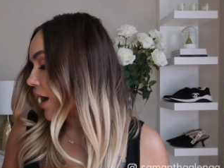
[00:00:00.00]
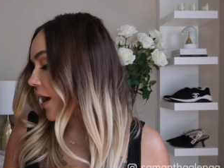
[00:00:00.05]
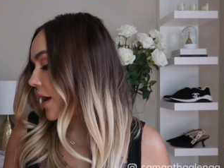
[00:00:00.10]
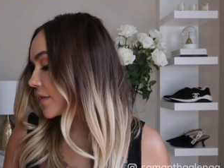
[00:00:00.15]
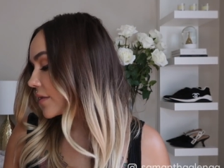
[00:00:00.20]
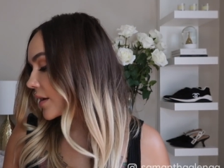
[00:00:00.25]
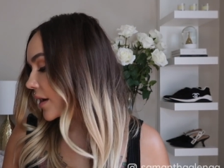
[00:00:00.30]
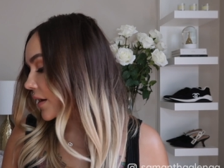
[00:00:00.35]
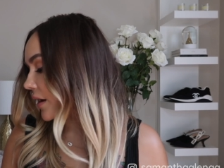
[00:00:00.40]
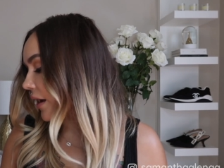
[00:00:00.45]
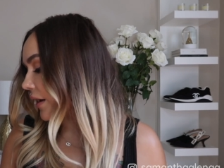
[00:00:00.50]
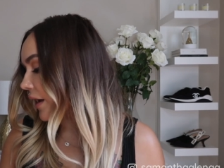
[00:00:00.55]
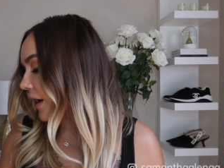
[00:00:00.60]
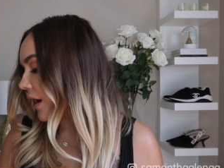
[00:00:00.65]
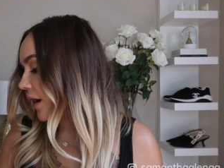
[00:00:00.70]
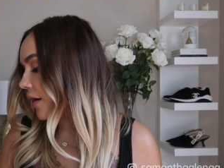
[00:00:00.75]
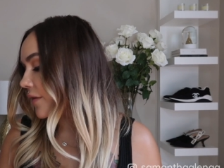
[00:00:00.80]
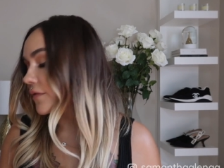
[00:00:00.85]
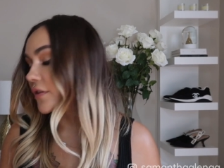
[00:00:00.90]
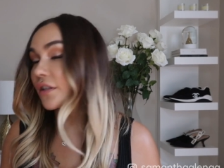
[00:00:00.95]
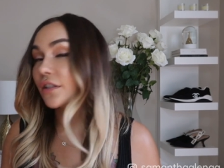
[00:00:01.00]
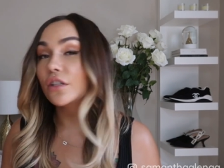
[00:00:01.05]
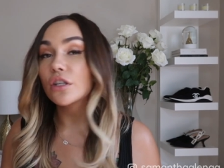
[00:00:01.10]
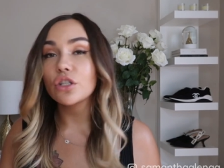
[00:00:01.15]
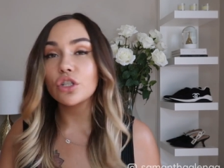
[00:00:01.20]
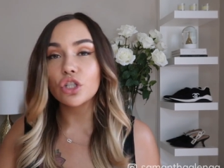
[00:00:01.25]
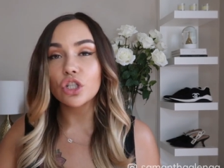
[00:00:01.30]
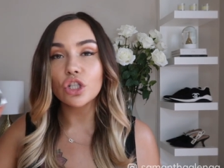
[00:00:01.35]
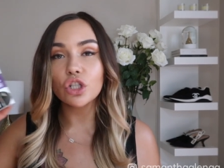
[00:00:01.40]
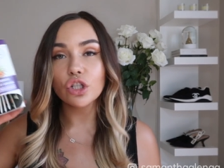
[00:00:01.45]
And then I have this
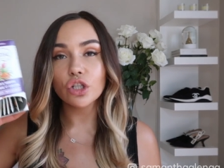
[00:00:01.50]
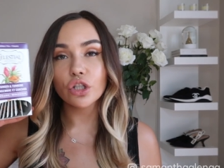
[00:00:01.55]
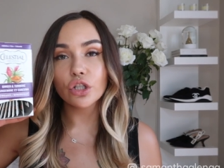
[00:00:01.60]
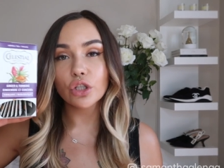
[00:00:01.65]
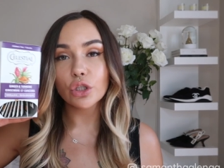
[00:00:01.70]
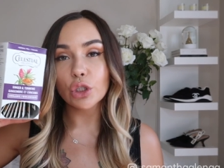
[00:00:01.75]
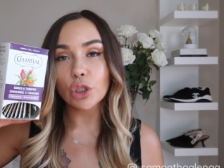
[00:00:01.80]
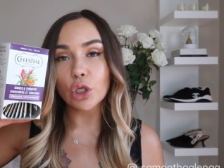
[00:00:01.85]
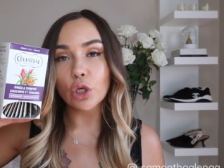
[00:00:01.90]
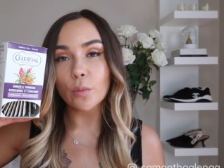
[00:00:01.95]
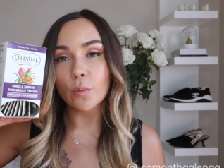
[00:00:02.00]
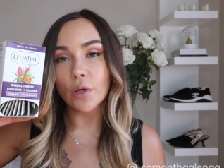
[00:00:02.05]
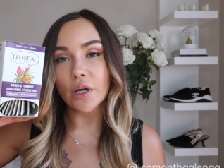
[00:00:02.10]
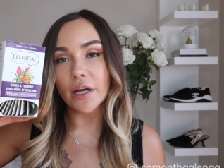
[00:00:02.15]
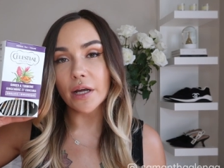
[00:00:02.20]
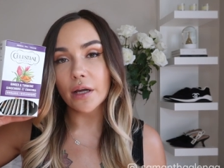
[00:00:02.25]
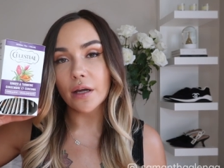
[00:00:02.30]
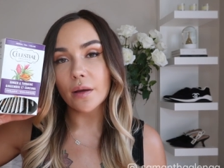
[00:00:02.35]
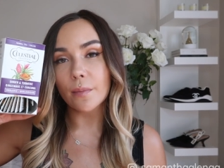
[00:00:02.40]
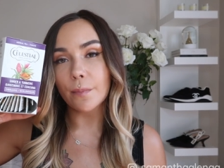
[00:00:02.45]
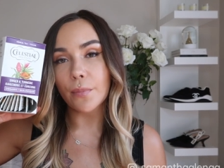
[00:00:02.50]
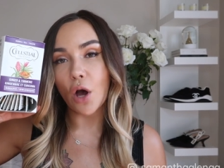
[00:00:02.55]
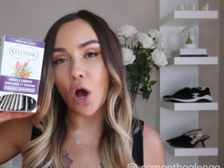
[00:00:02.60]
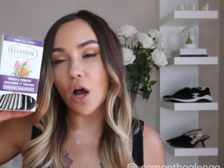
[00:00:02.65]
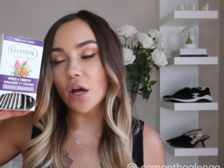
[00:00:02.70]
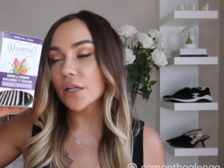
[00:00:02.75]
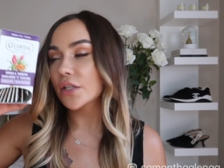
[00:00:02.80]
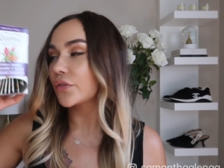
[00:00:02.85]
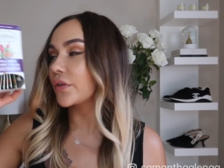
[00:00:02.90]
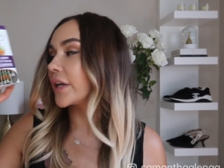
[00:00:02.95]
ginger turmeric
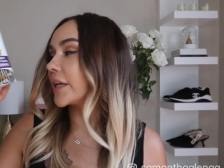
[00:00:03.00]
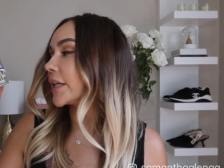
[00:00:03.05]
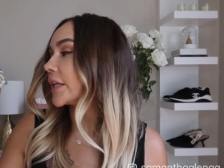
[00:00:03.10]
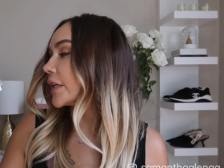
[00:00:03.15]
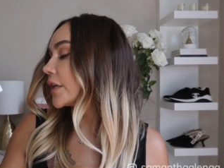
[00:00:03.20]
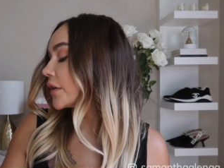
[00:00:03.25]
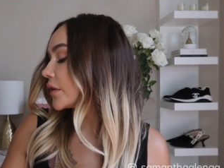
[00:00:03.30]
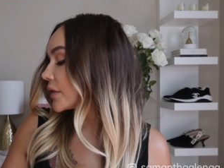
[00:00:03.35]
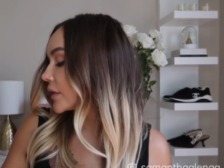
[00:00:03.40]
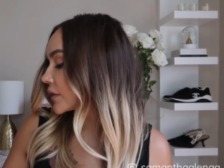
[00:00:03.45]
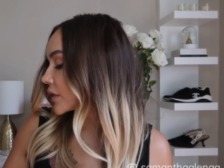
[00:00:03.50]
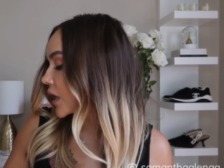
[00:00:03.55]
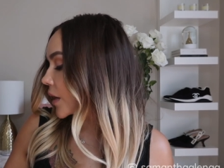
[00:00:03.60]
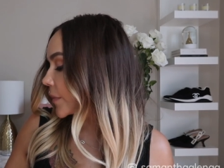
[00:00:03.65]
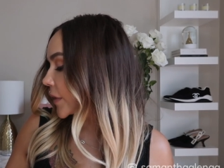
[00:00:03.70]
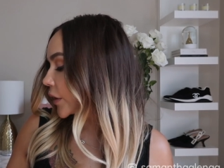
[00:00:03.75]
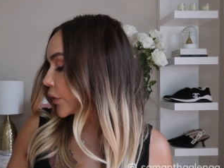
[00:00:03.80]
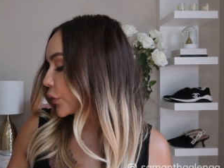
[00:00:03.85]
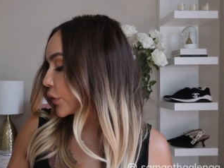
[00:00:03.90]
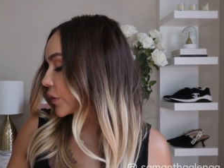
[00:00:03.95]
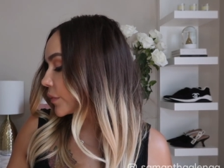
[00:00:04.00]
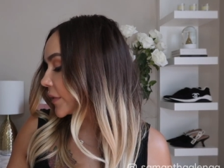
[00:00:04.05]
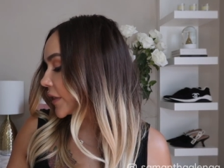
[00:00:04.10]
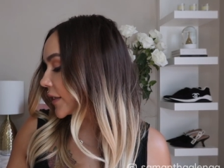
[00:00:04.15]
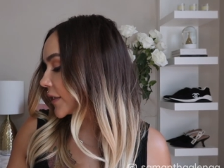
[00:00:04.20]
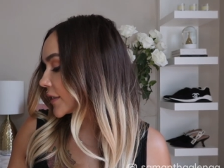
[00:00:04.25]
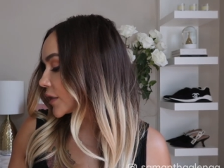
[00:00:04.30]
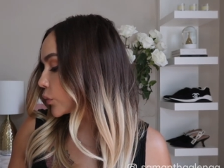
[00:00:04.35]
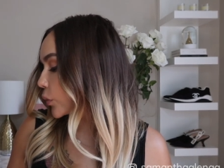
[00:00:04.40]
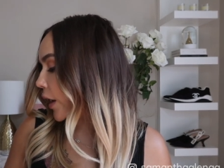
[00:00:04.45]
box right here that's coming with me
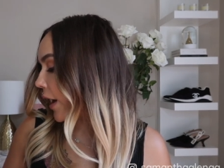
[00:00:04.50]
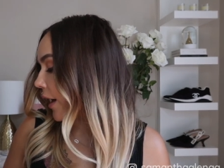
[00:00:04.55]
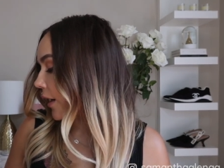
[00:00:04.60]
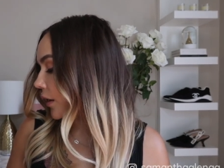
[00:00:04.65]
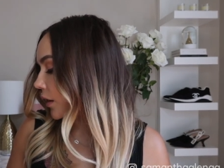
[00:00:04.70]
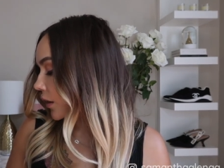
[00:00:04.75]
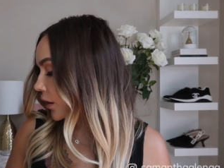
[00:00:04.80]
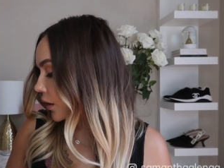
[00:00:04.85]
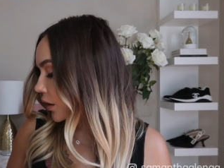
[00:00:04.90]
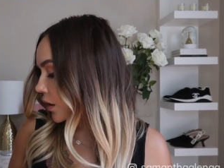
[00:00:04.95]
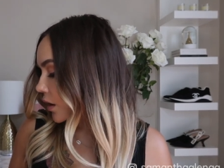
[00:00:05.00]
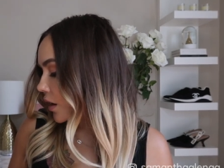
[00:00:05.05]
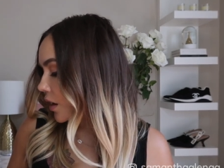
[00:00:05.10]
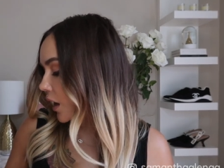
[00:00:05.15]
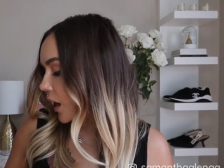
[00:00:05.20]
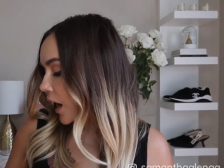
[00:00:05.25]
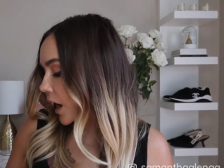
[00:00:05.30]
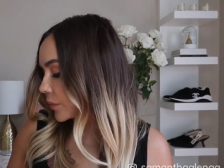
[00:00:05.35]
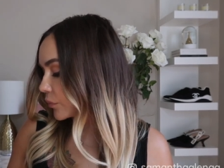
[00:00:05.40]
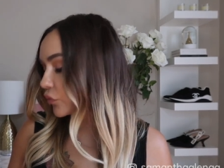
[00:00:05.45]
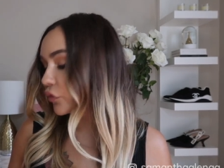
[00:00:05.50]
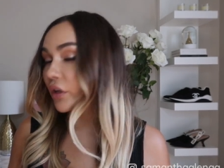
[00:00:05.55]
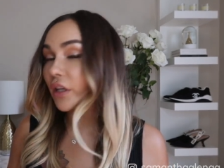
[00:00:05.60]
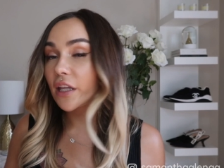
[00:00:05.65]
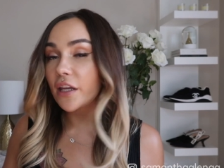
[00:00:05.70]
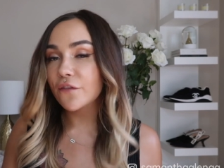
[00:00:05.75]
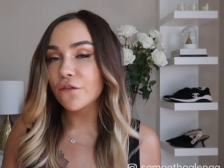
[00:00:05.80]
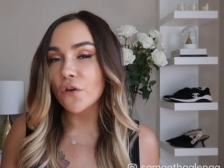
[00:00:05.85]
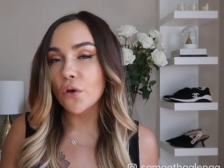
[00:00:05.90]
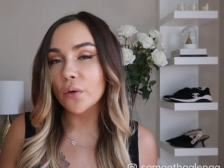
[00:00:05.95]
as well. I'm
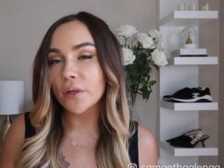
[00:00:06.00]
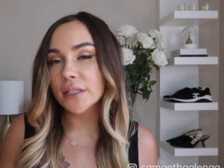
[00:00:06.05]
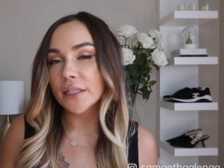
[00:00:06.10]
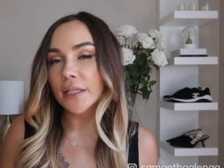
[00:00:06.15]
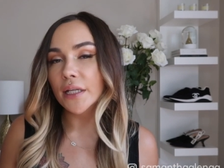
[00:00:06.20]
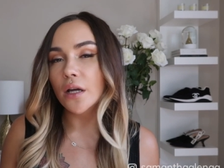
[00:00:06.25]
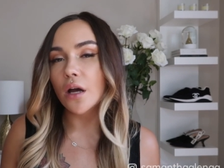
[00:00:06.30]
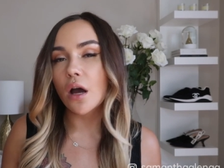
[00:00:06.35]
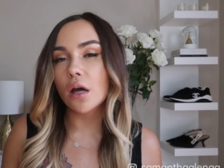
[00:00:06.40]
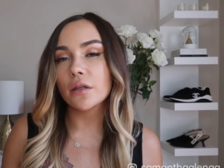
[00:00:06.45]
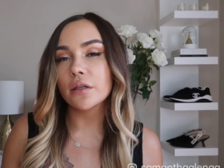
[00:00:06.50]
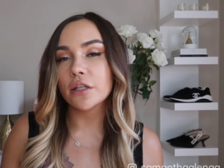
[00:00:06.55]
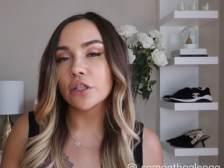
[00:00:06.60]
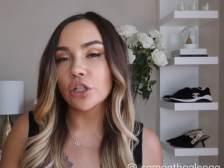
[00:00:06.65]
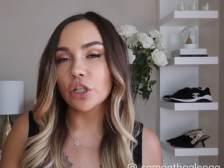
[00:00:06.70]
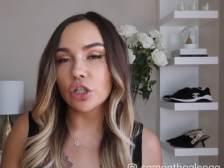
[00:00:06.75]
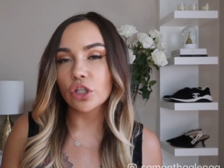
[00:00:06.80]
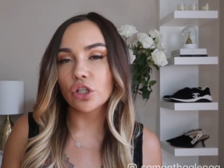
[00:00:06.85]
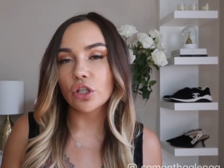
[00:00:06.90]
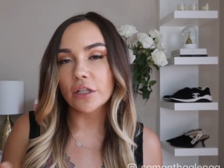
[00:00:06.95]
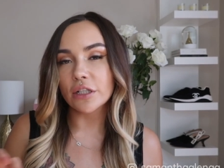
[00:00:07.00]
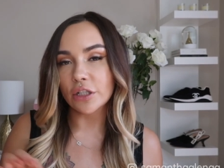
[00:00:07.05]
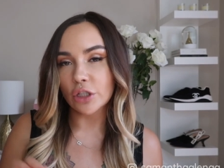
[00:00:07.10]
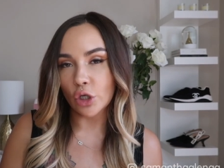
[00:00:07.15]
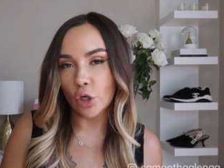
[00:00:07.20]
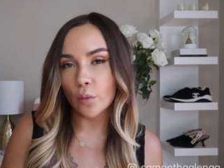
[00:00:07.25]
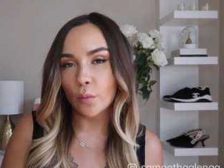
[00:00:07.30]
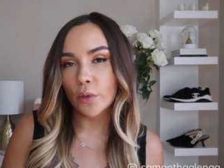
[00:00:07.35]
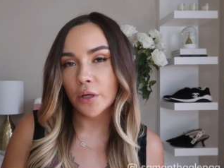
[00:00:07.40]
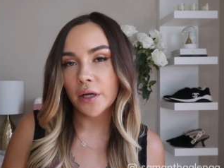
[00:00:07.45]
really focusing on the ginger and
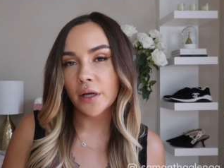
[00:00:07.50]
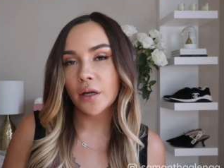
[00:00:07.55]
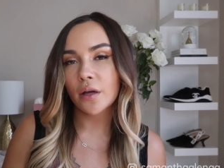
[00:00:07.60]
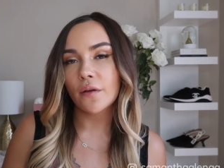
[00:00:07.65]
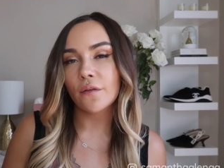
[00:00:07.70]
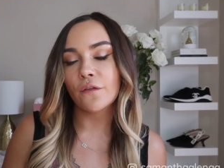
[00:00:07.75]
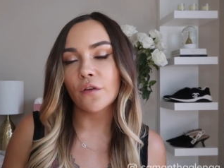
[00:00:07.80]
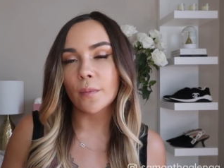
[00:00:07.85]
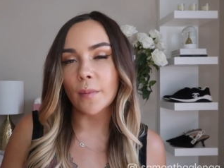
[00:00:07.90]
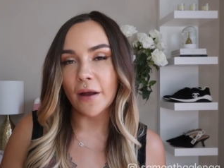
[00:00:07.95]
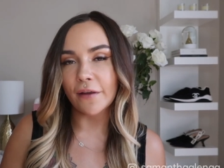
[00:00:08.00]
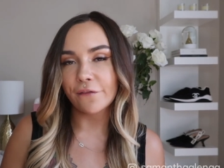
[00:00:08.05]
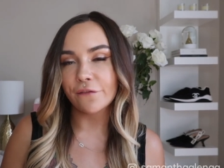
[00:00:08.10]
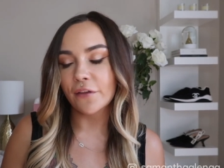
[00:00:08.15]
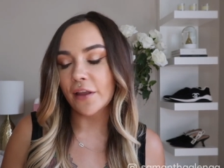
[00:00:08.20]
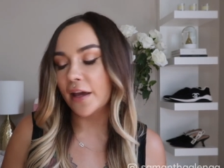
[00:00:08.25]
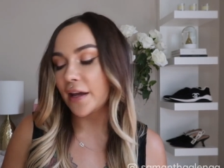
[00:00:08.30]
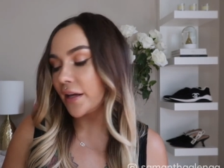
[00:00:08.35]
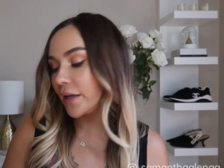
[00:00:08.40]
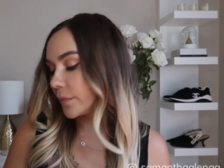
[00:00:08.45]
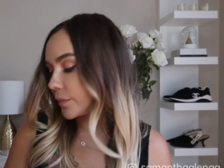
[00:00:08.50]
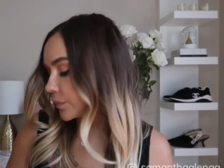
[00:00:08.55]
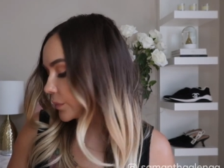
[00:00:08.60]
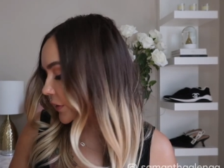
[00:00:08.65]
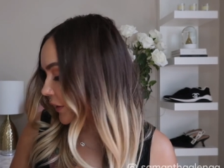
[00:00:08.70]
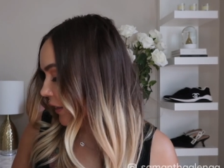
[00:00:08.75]
turmeric for my flight